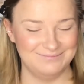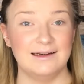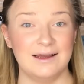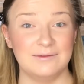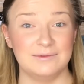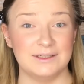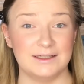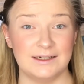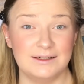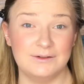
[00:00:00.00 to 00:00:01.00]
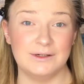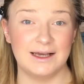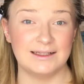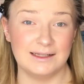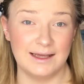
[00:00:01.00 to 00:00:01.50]
Now I'm just going to do a
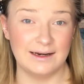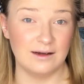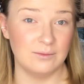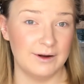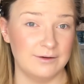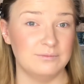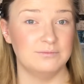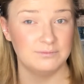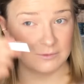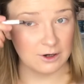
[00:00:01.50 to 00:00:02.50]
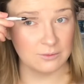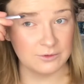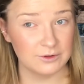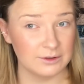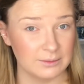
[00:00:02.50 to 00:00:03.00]
nice light eyebrow. Comb
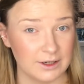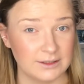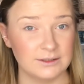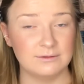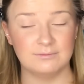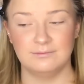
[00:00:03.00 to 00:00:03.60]
through the brush.